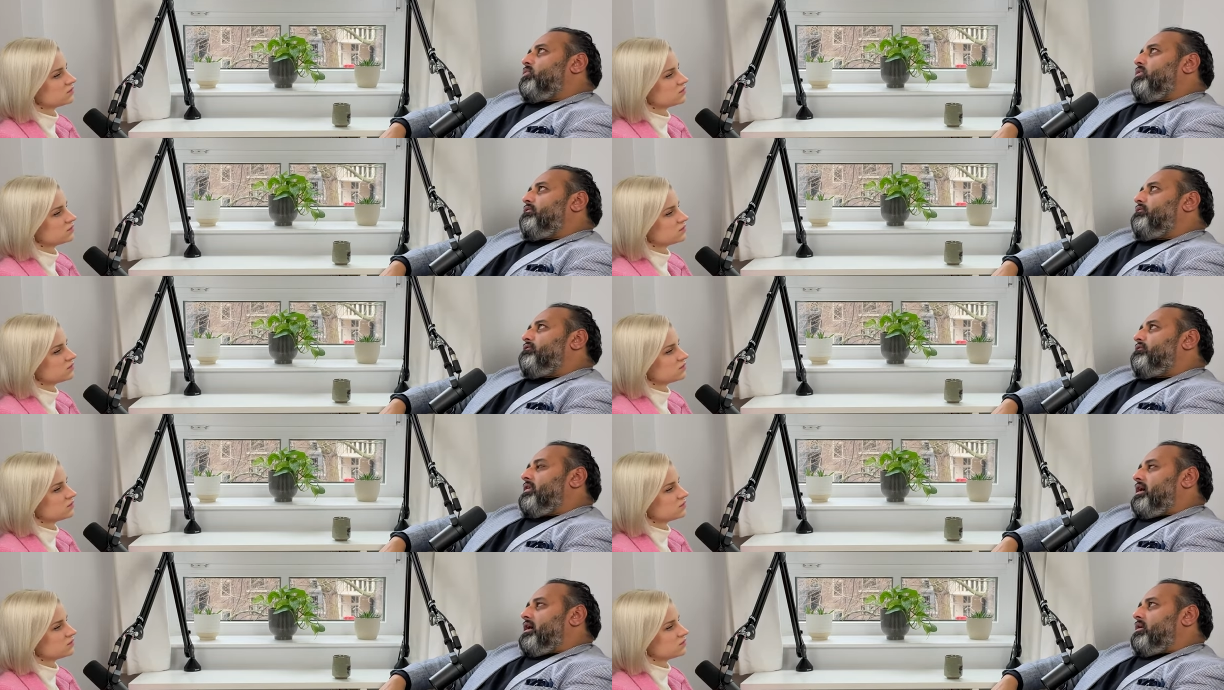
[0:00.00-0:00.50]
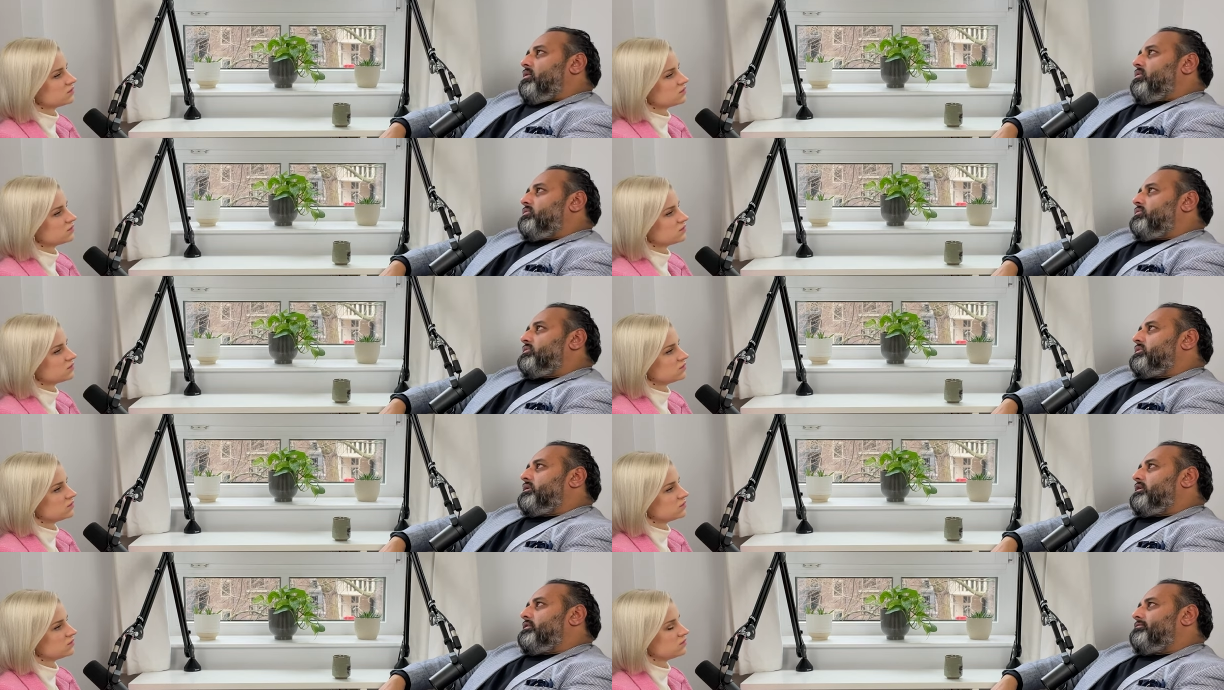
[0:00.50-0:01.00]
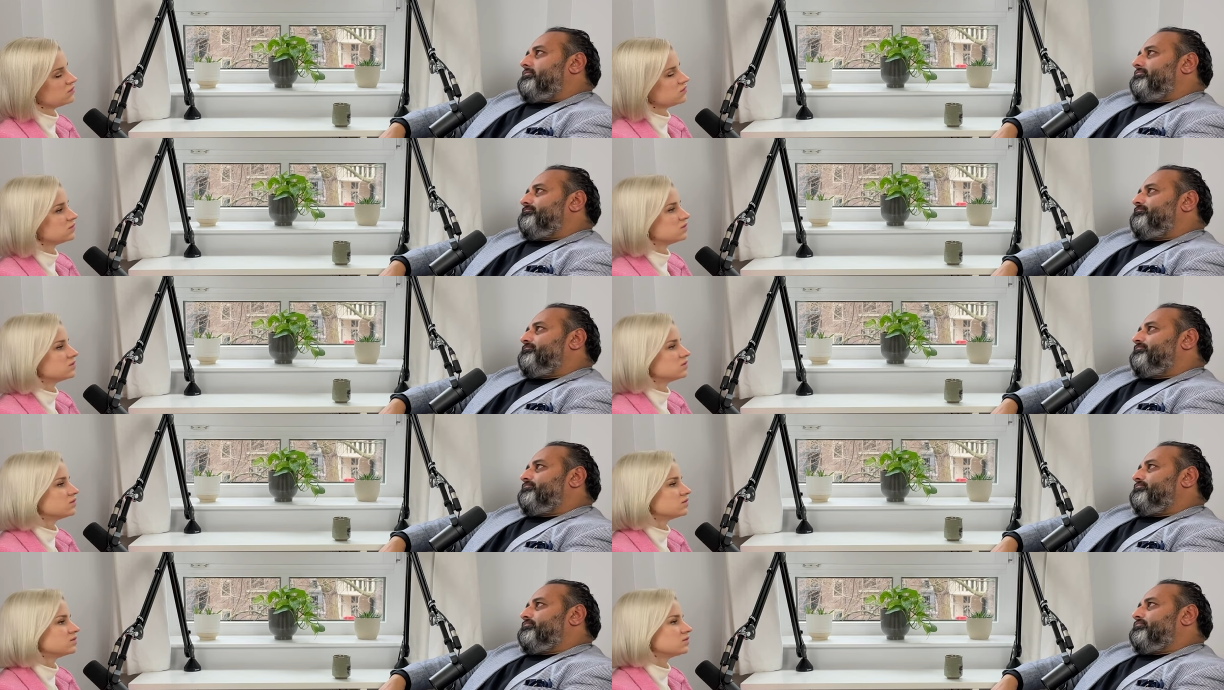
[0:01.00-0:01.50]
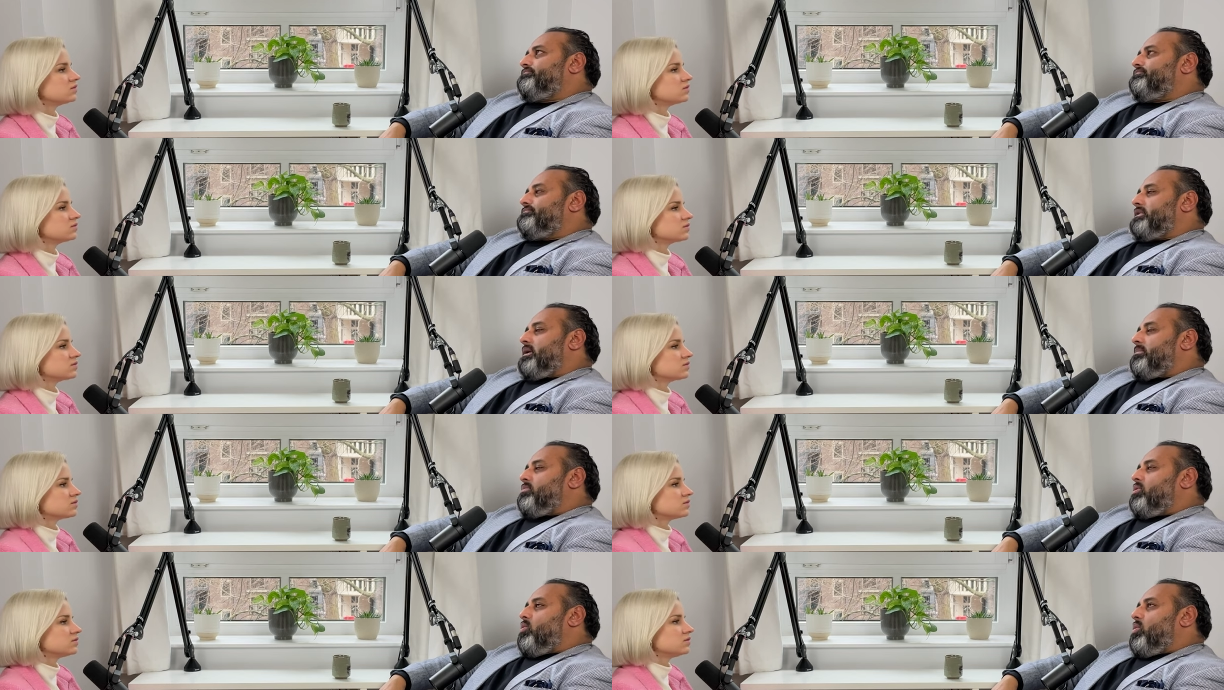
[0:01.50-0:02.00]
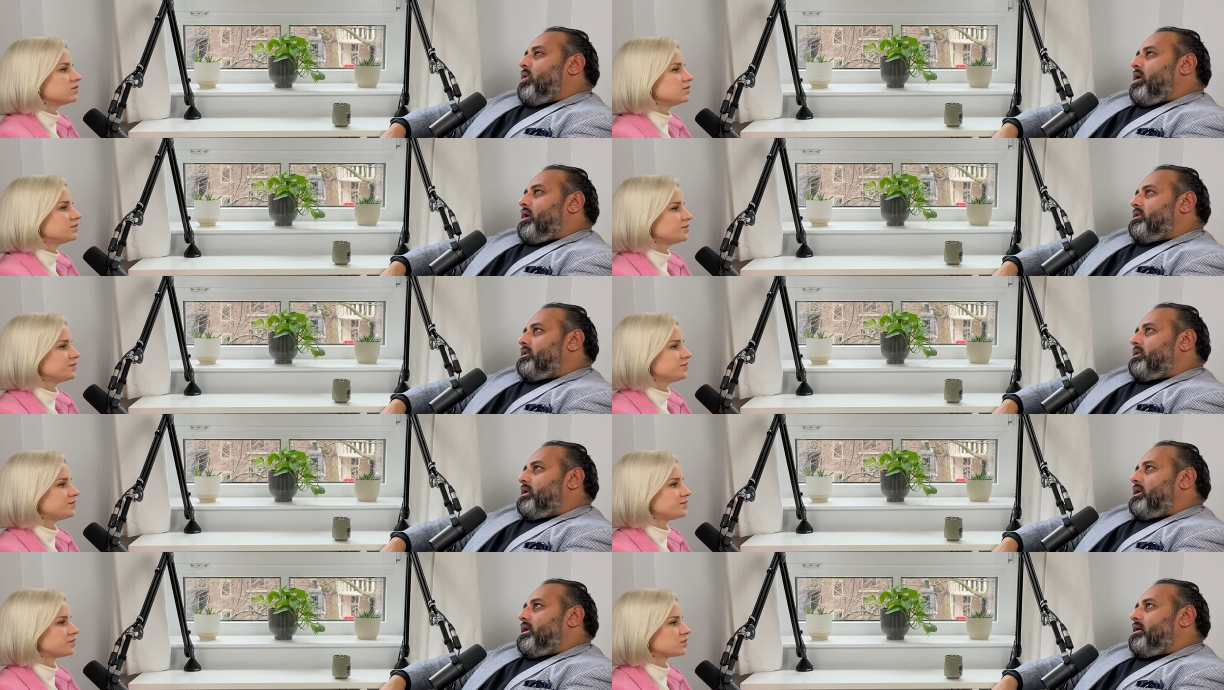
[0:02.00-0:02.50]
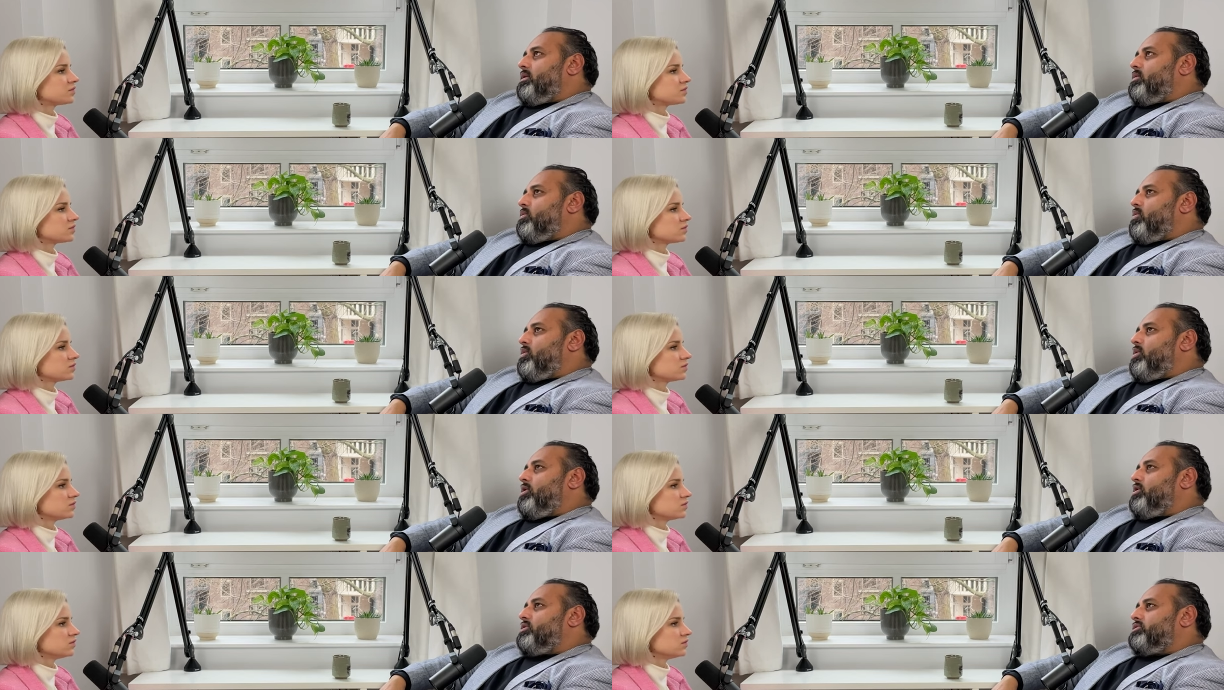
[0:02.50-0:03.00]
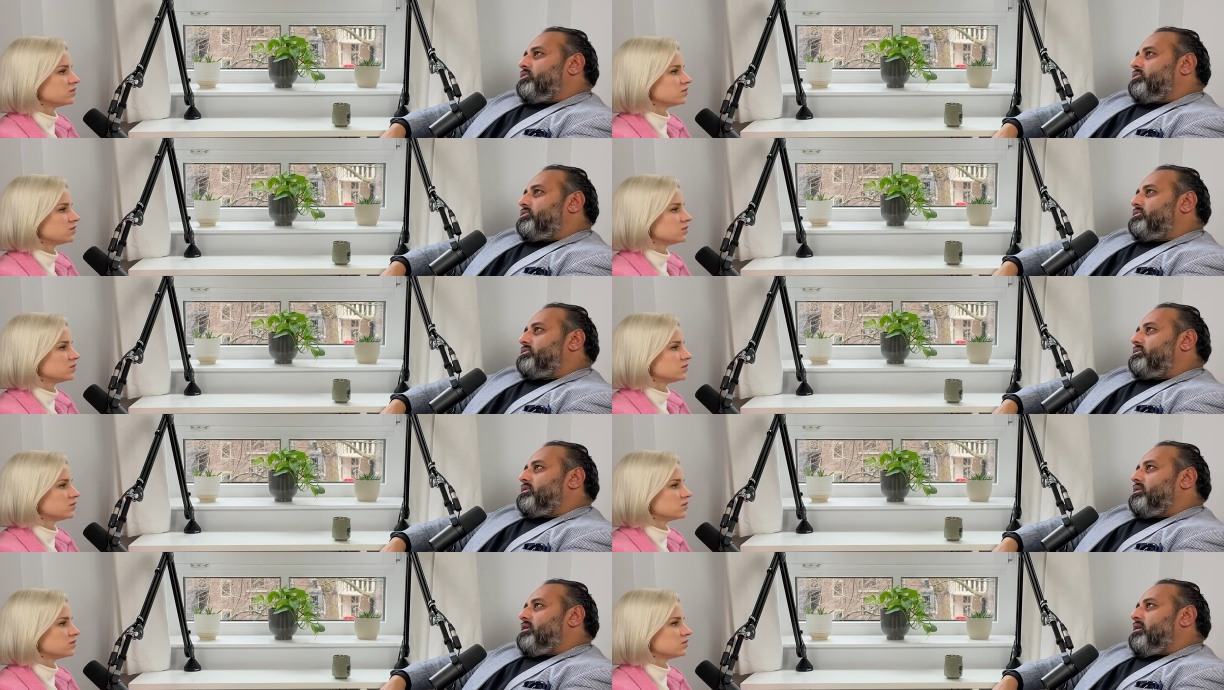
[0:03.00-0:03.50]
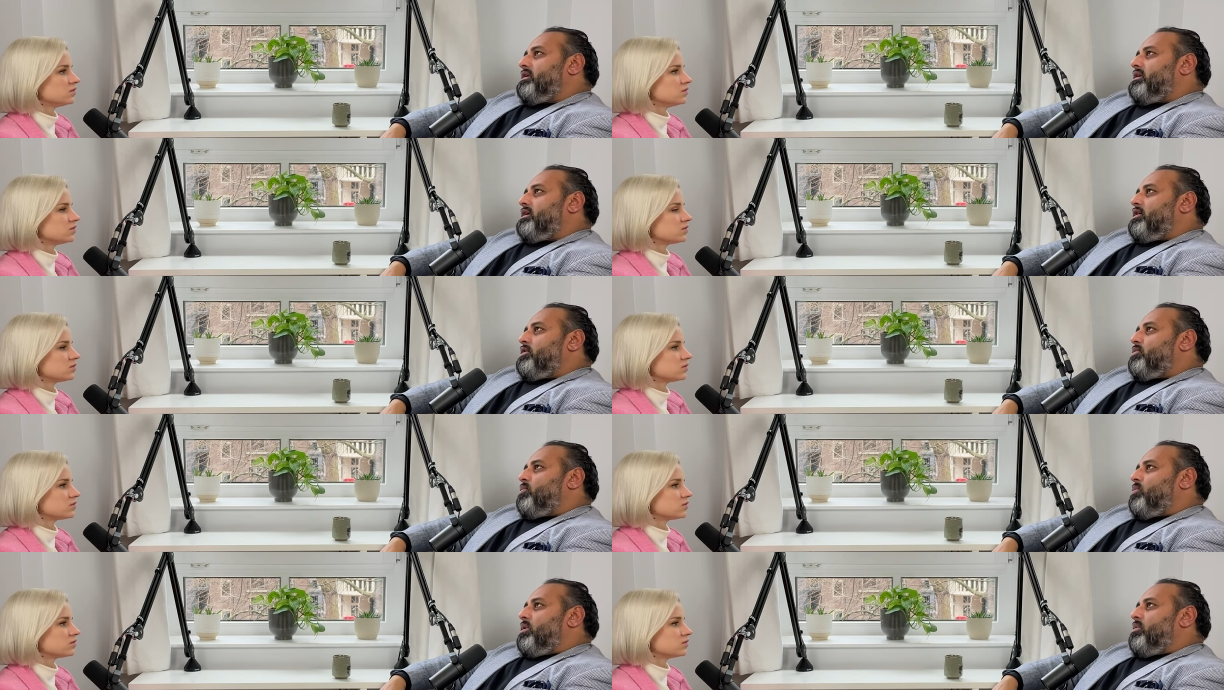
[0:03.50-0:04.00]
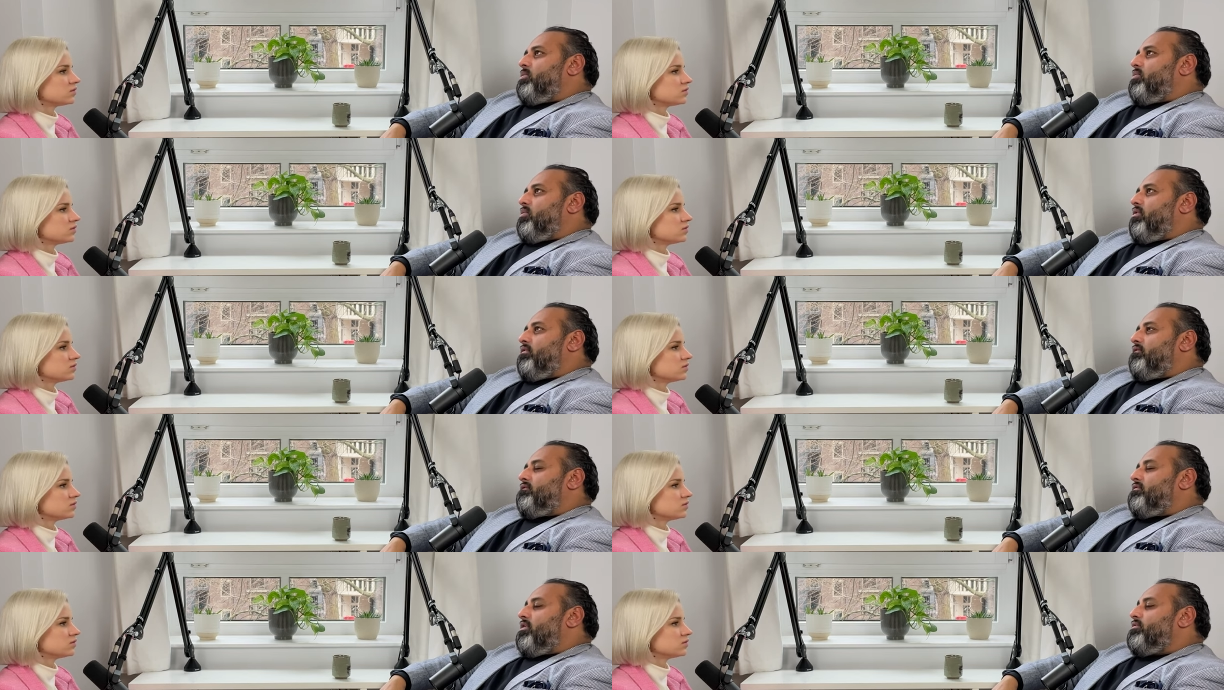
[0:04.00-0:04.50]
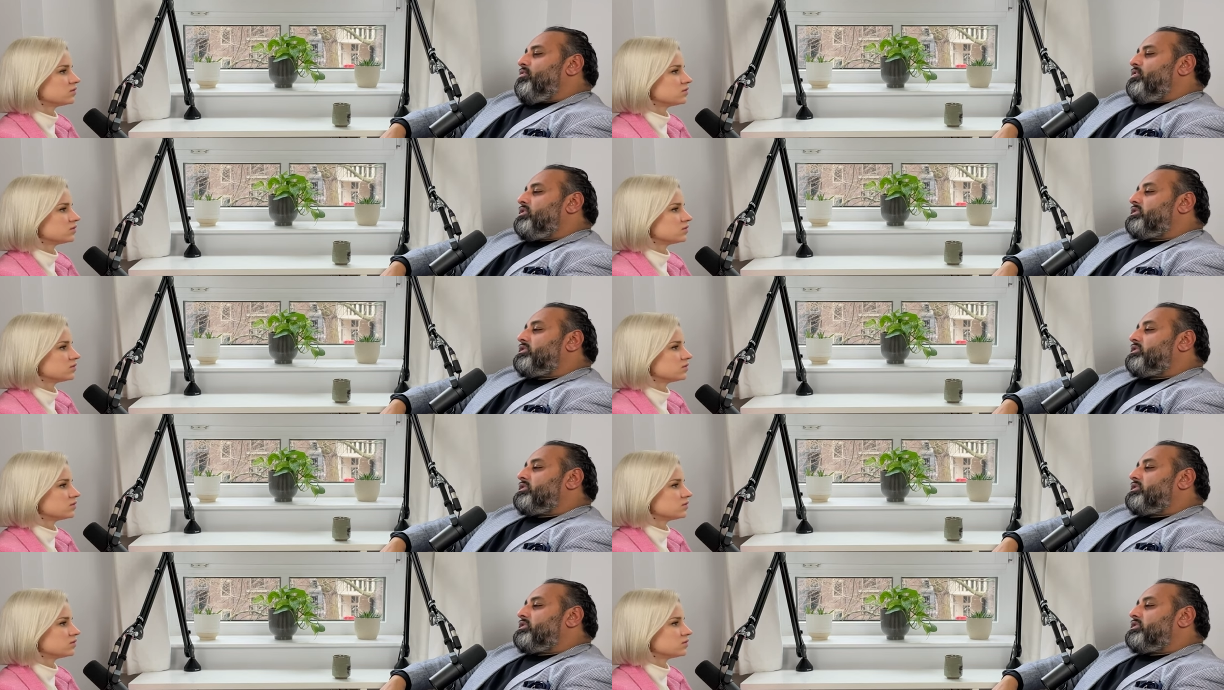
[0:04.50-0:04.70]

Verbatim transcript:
Speaker 1: we found. Number one was we were a very